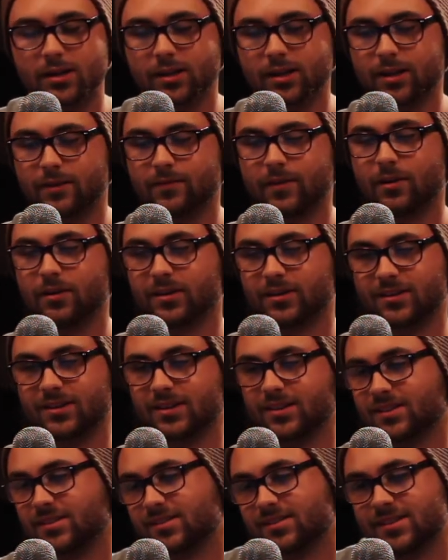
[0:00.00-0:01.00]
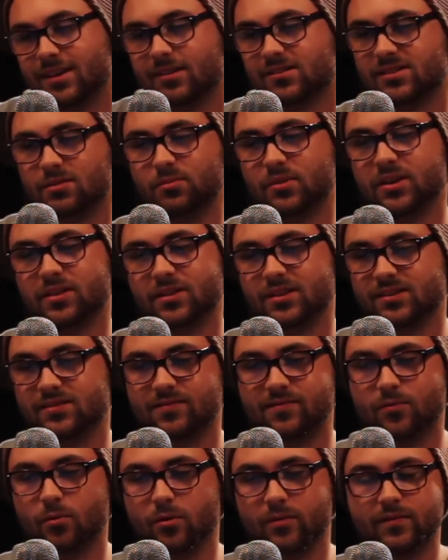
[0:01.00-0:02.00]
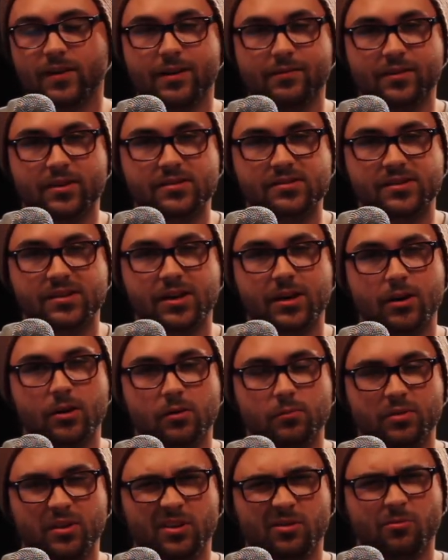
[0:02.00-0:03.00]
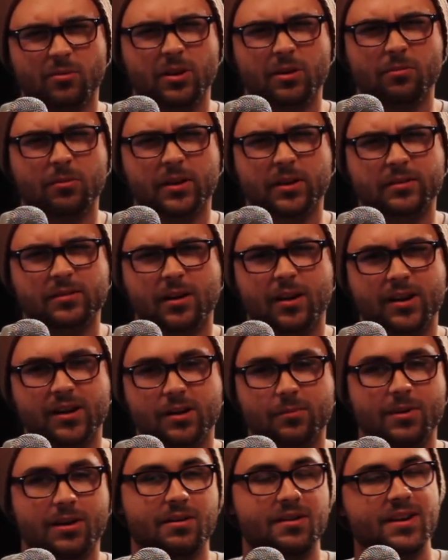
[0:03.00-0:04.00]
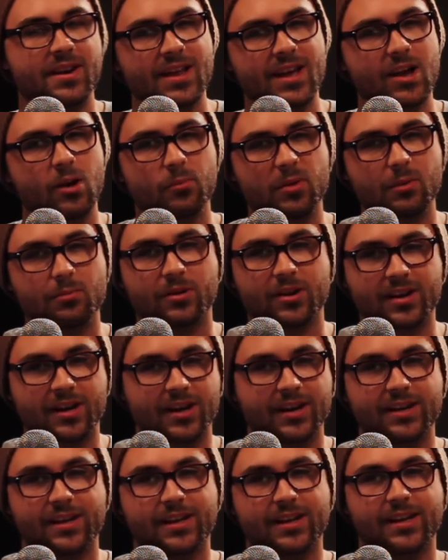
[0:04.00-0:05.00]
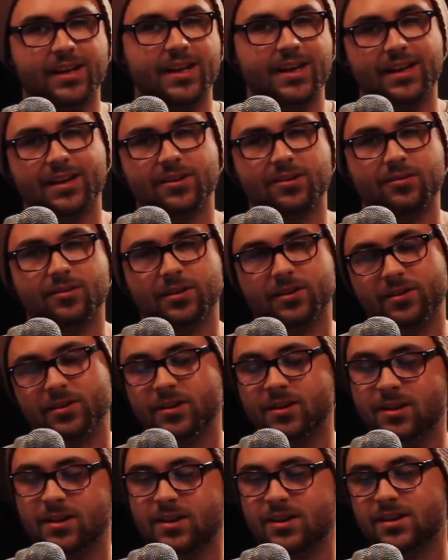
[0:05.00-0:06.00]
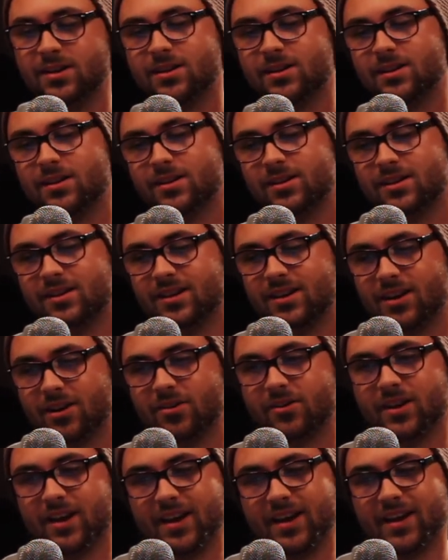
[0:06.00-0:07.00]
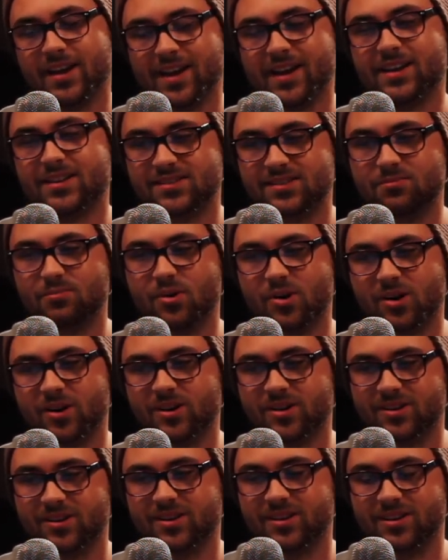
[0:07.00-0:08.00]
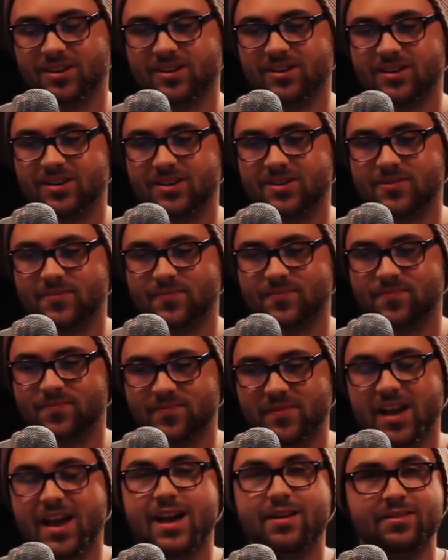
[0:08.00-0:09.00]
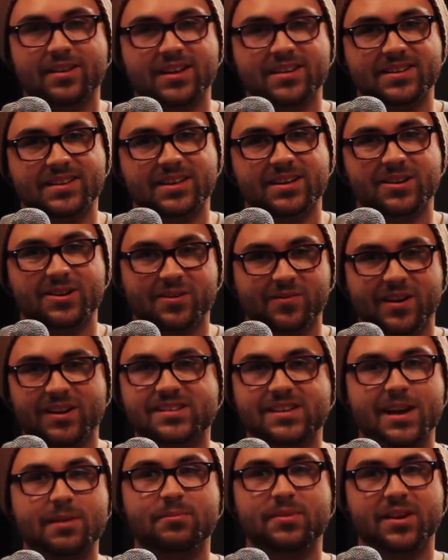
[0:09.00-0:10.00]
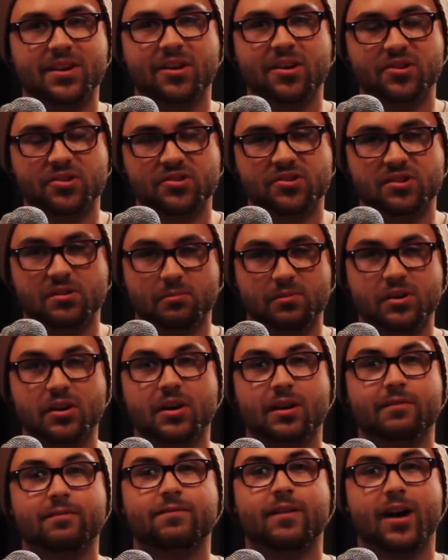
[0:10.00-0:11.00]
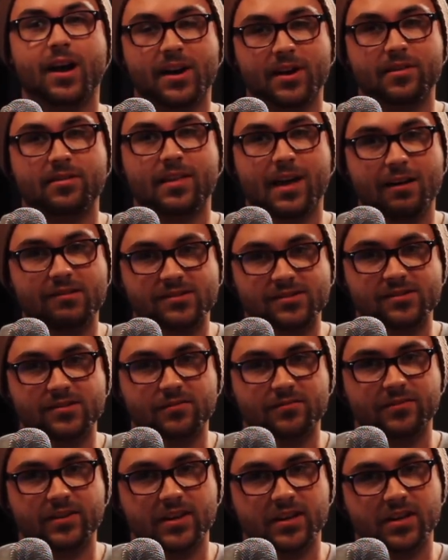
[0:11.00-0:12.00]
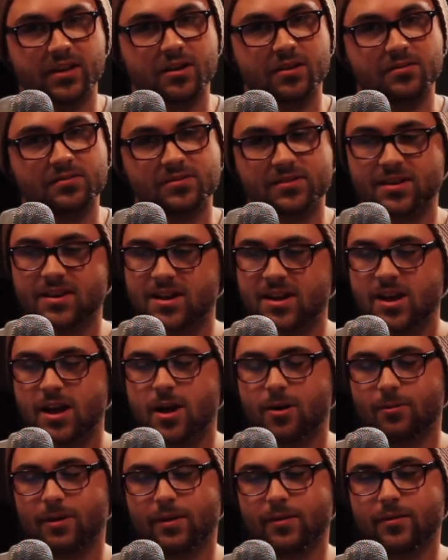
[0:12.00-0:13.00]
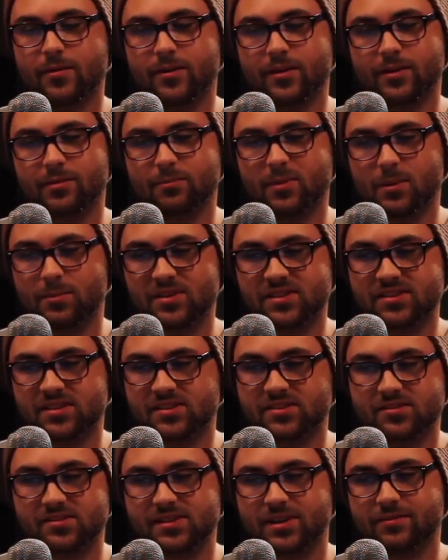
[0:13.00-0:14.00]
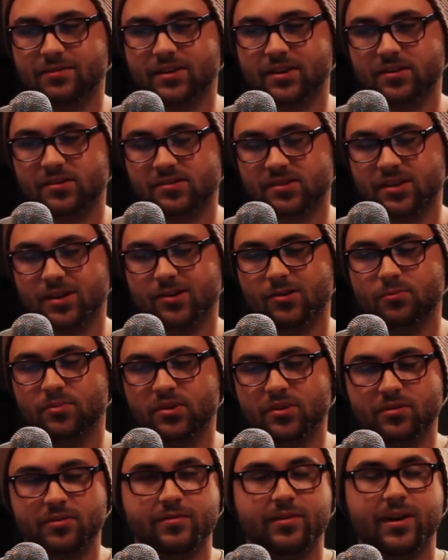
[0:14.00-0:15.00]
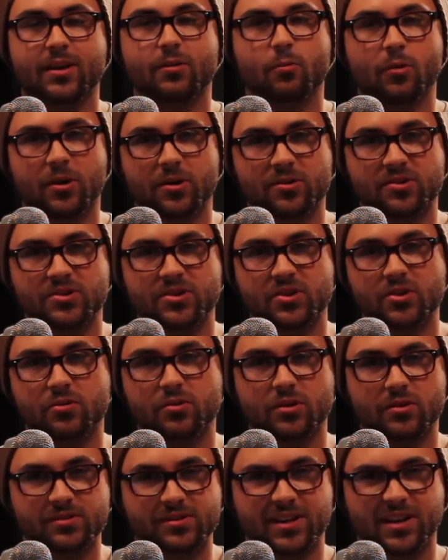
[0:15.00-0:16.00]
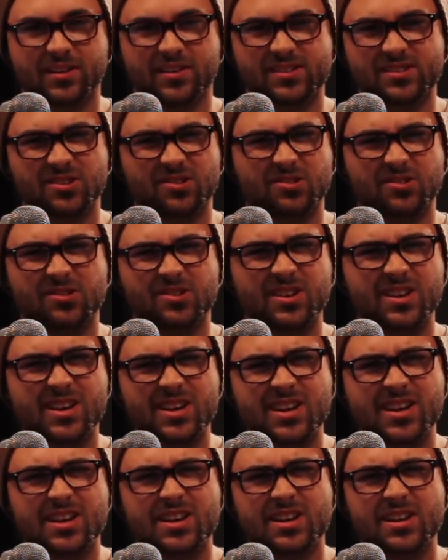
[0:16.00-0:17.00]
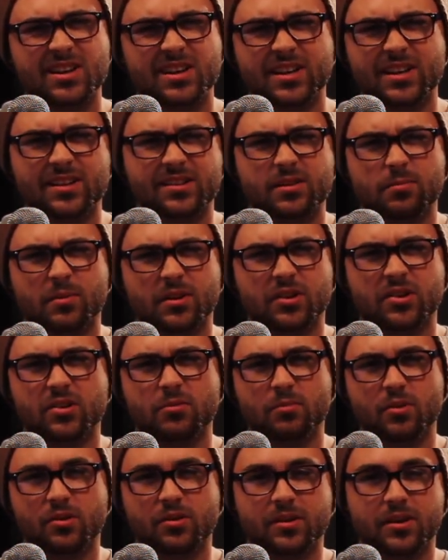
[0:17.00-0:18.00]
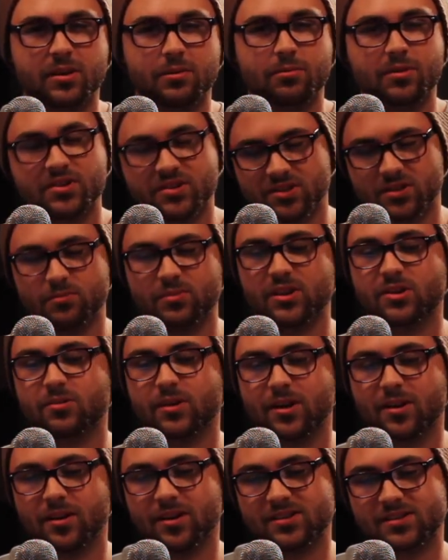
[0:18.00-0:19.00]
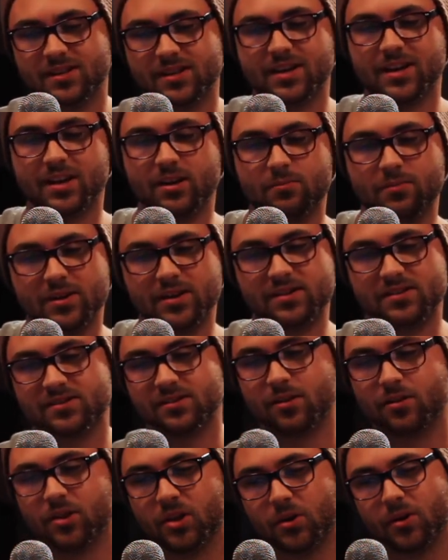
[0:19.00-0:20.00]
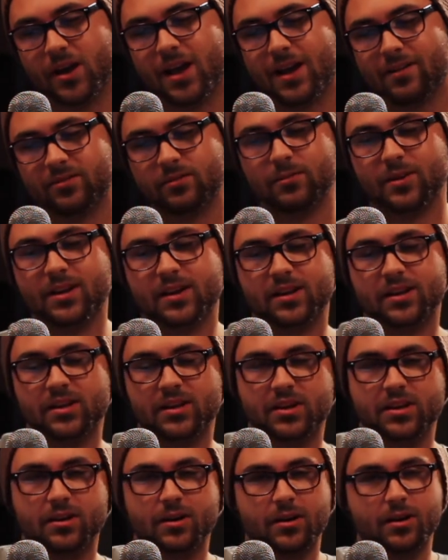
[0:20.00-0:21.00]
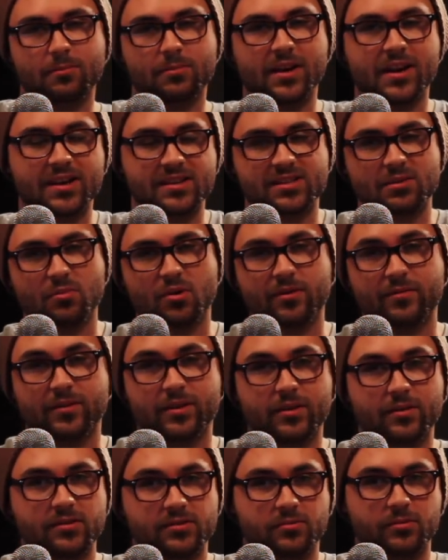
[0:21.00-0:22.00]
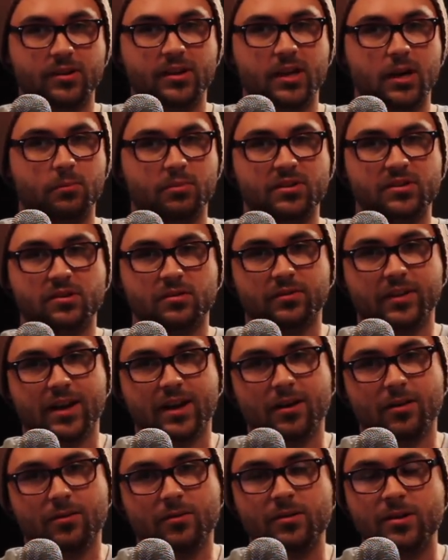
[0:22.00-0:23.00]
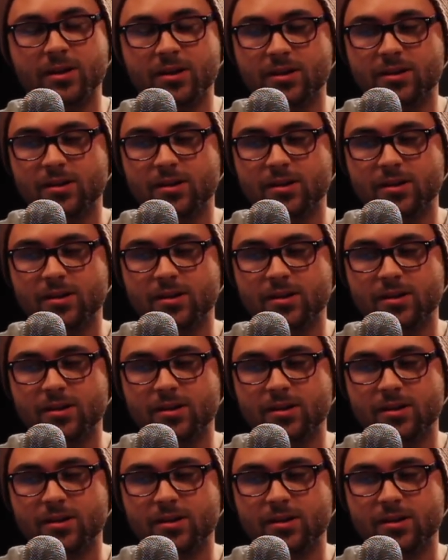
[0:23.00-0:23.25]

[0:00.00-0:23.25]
Like if I were to tell somebody this 4 or 5 years ago, I'd be like, what are you talking about? Now people are kind of getting a handle on, okay, ASMR. I have an idea. If I type it in on YouTube, I'm going to find thousands of videos rather than maybe 6 or 7 years ago, you'd find 1 or 2. And it was kind of this little intimate community, which to be quite honest, I kind of miss. Although I haven't made any ASMR videos really up until now.